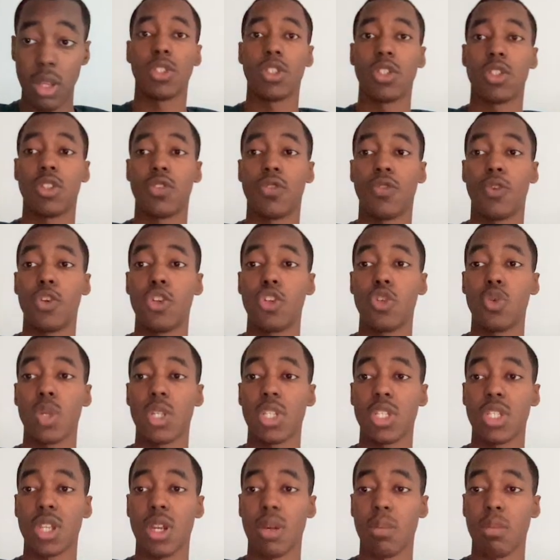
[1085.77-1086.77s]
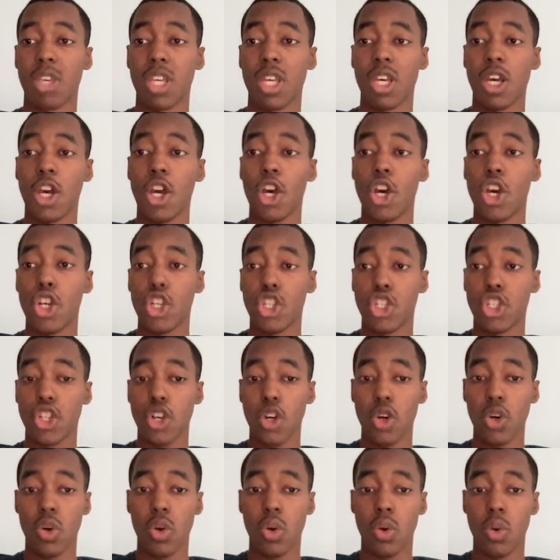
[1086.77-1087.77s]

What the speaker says: The first one is gonna be show